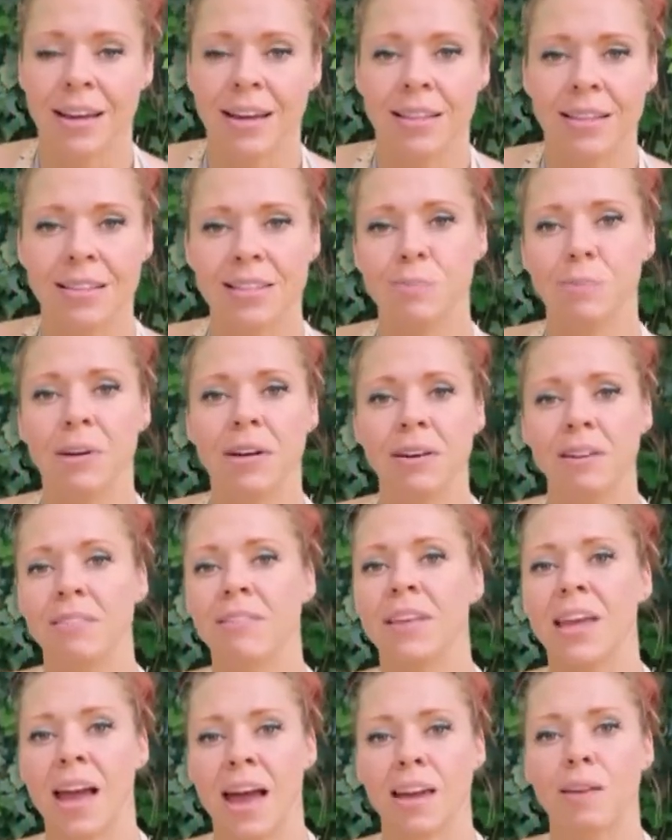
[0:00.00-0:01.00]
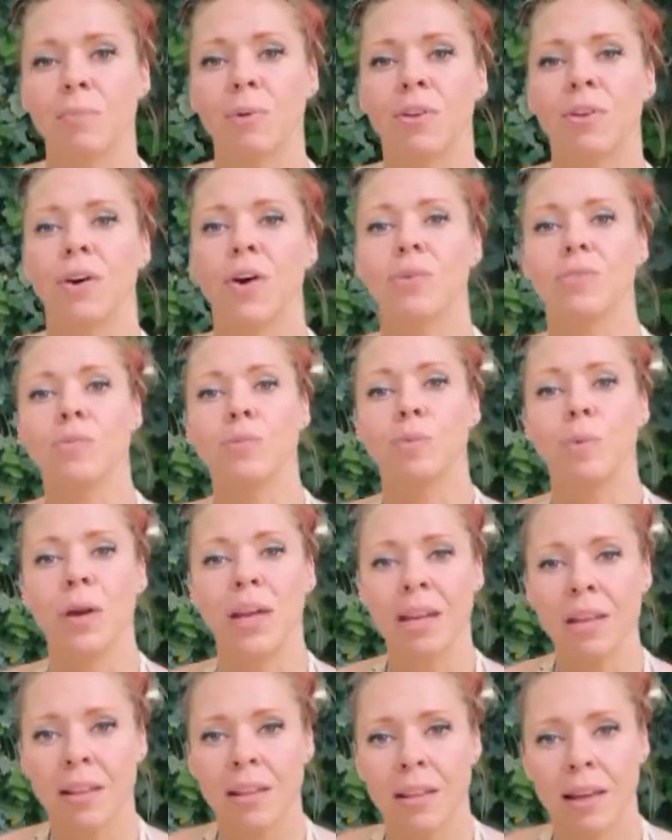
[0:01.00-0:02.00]
The spirit of the animal goes
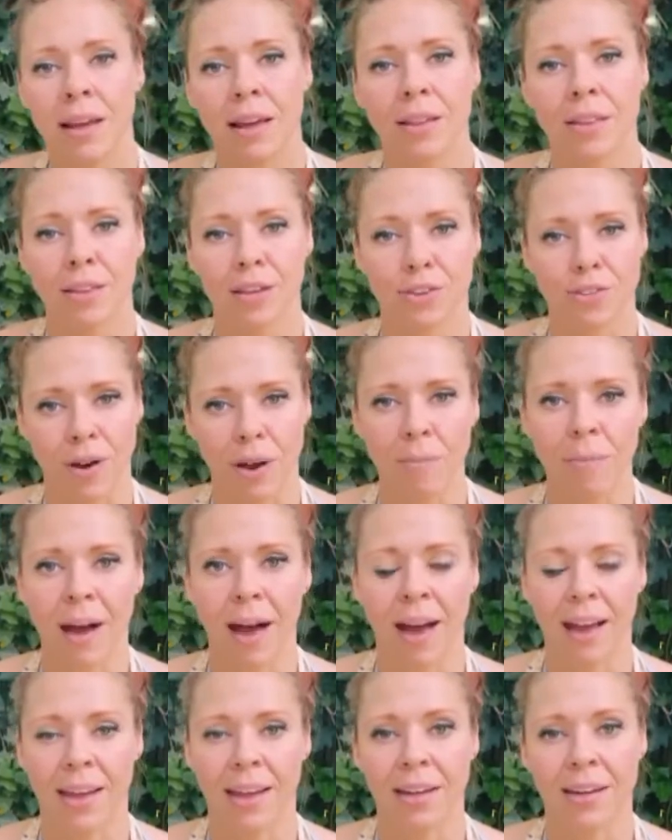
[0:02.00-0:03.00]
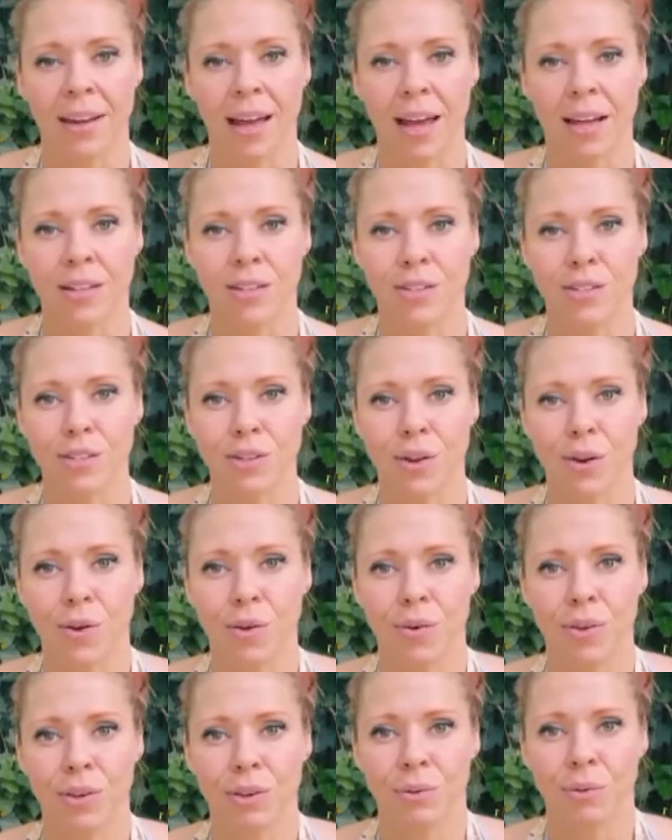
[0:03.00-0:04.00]
with the drum hide, and so
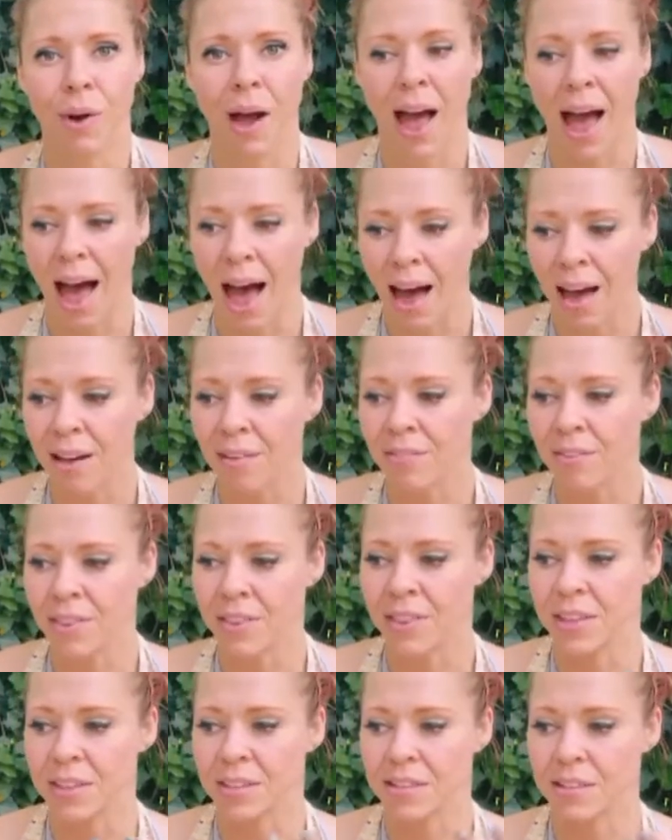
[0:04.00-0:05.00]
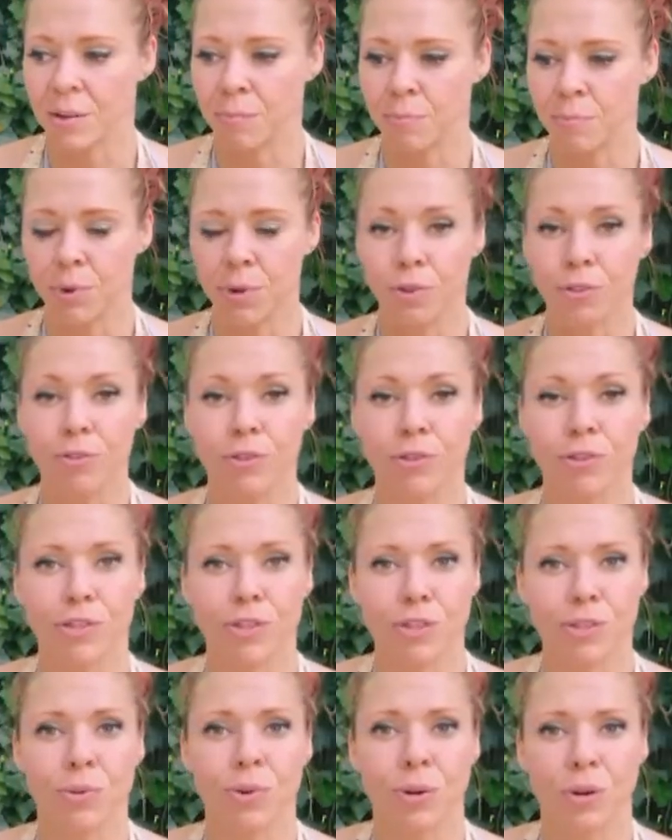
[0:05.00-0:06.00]
you have this beautiful
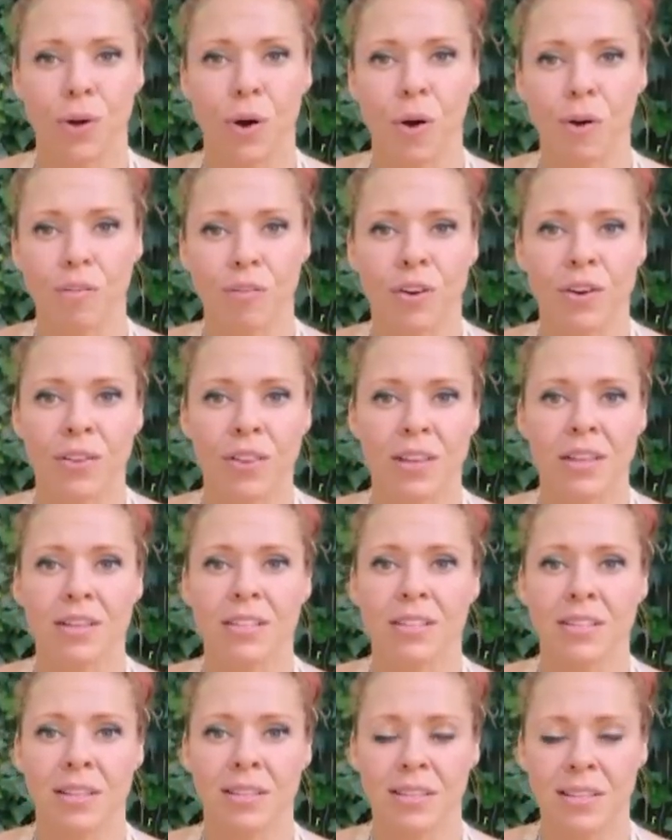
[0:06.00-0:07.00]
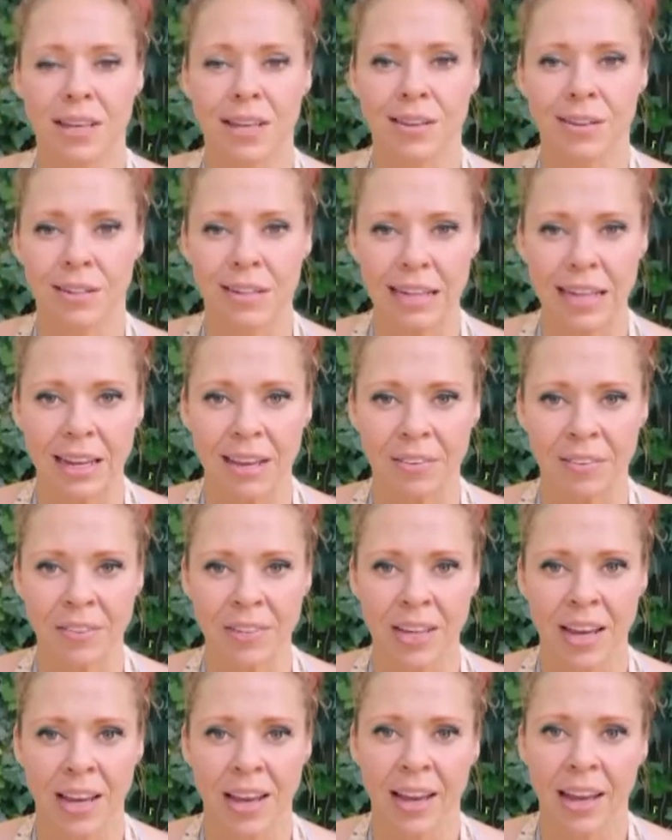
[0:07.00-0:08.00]
steward over this sacred
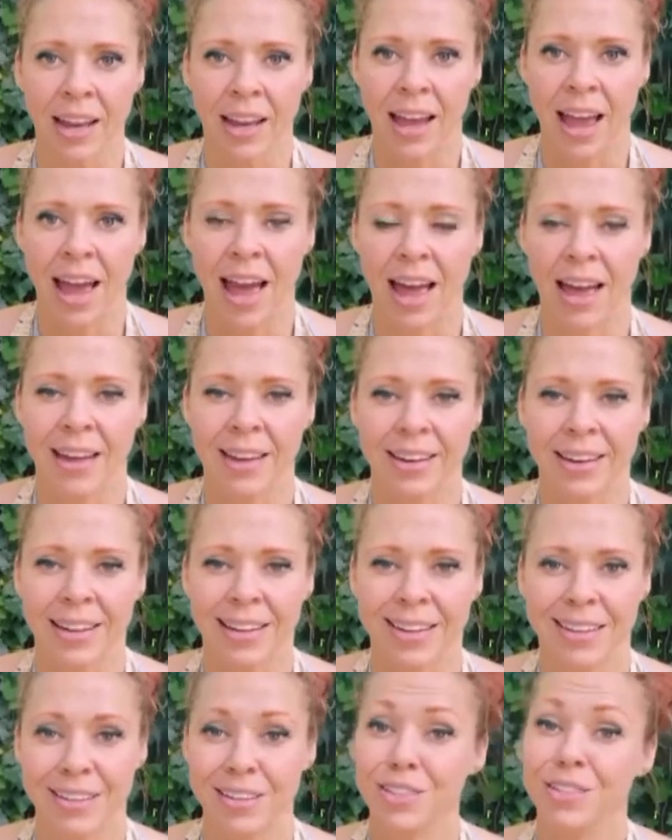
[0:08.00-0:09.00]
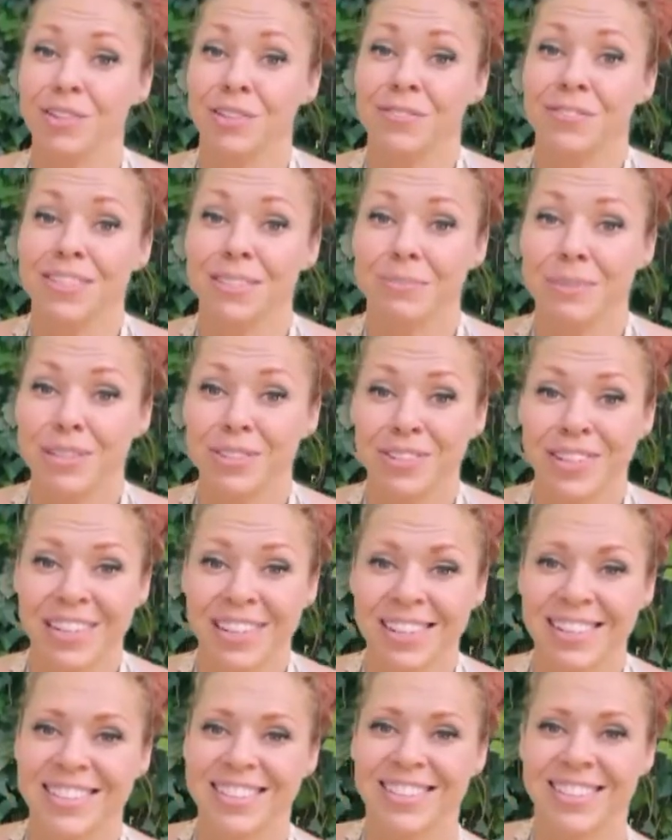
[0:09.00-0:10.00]
gift, and it deserves to be
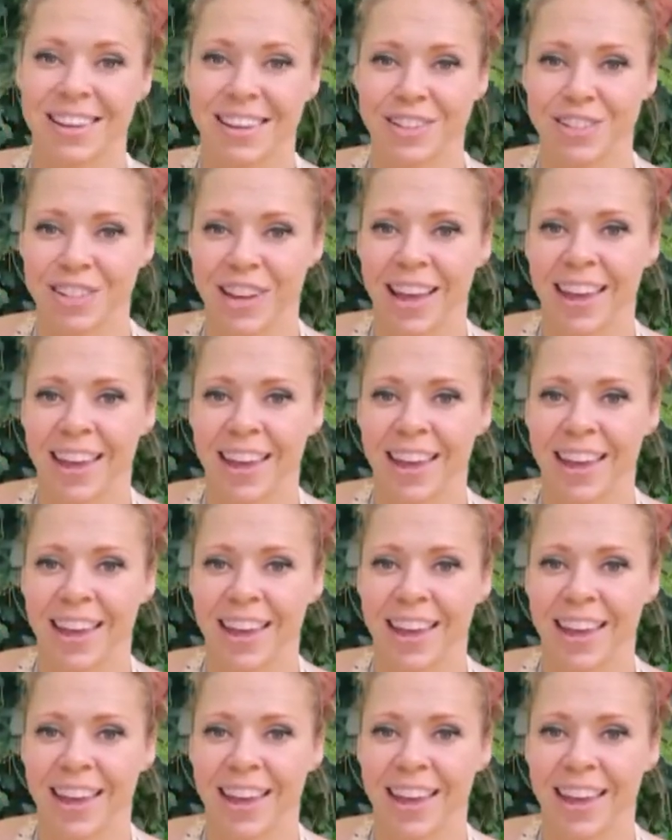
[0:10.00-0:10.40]
treated as such.